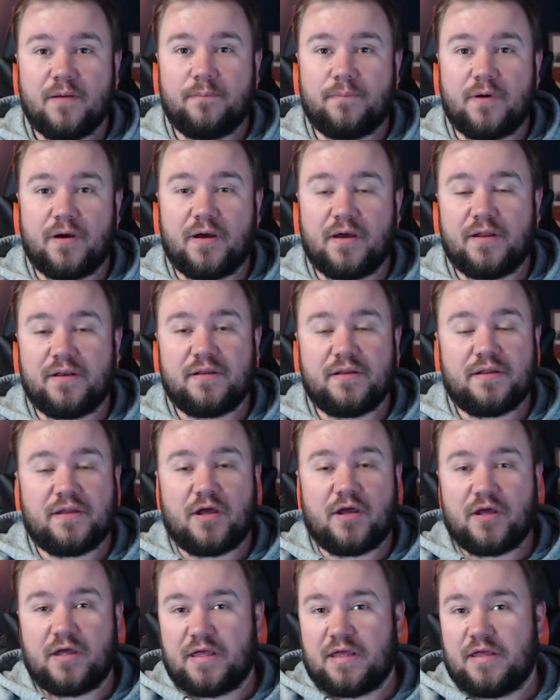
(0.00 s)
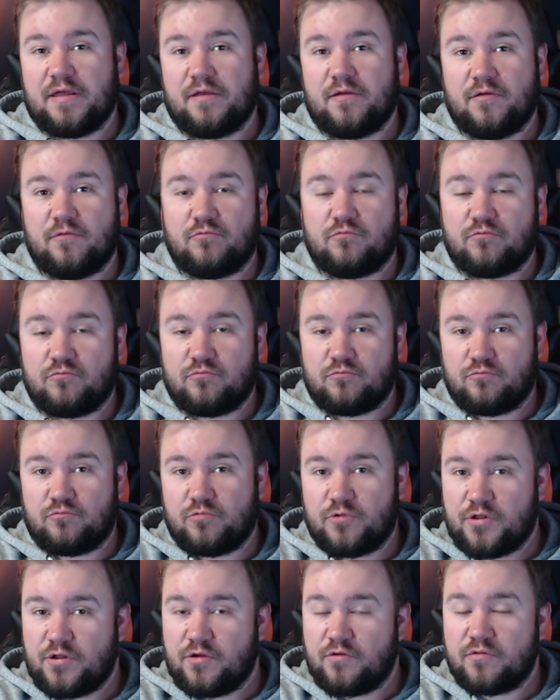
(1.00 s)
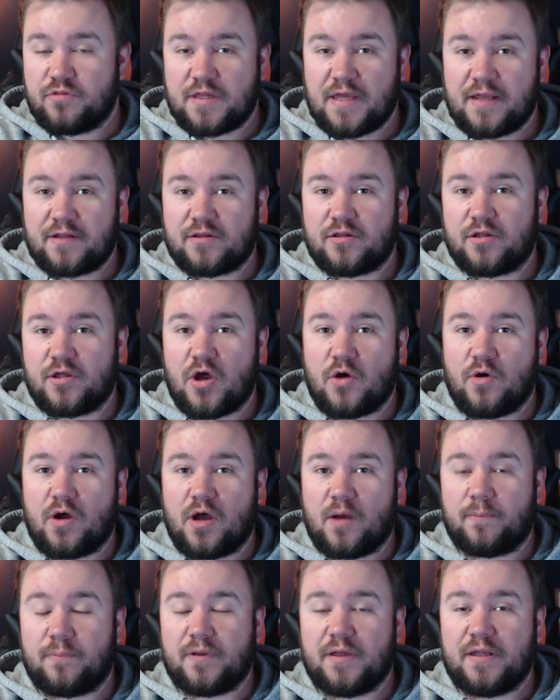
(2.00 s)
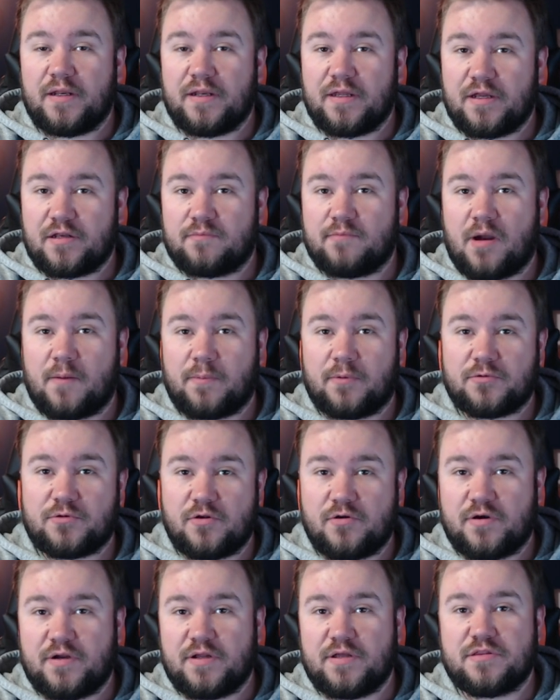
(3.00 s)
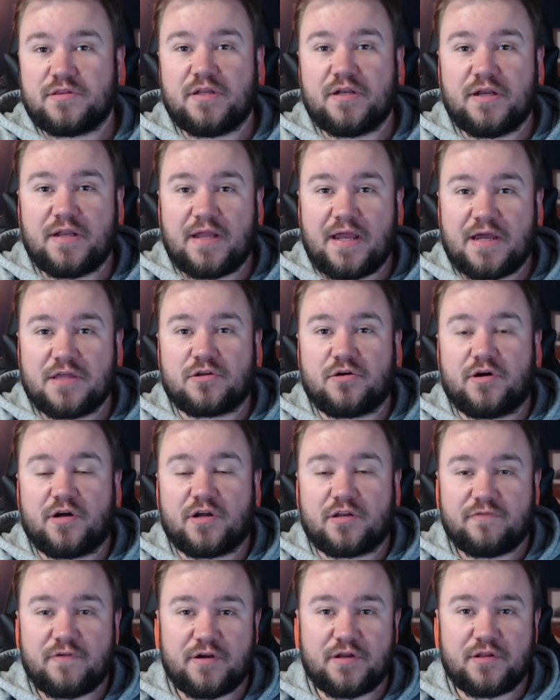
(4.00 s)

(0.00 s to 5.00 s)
But he used that to go up and get some opportunities in the NASCAR Xfinity